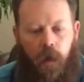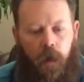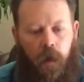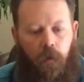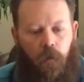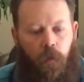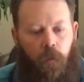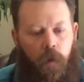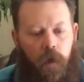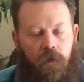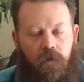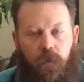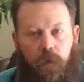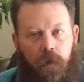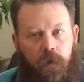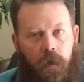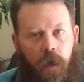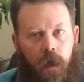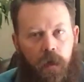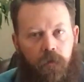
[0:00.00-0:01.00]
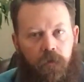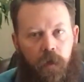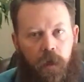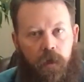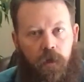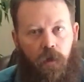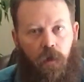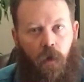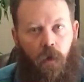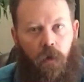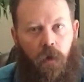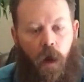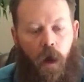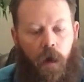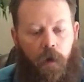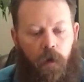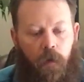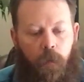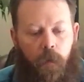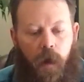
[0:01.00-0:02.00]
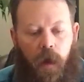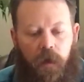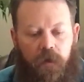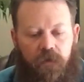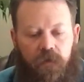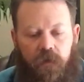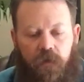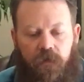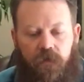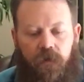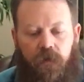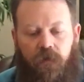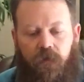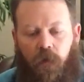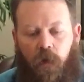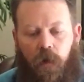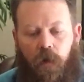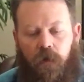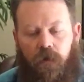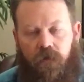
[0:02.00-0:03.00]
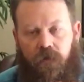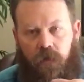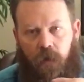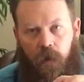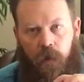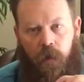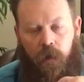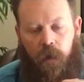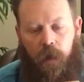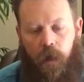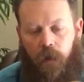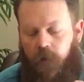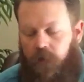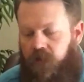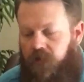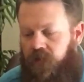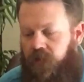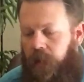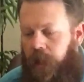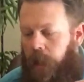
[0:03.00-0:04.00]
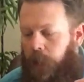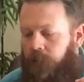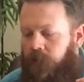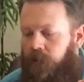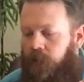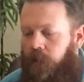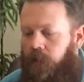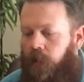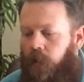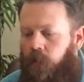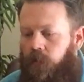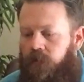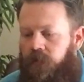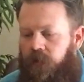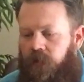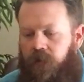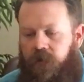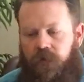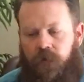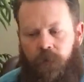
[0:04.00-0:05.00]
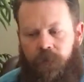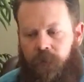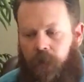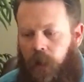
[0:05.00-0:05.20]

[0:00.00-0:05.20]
It reminds me a lot of like your old Otter boxes as far as how it snaps and closes.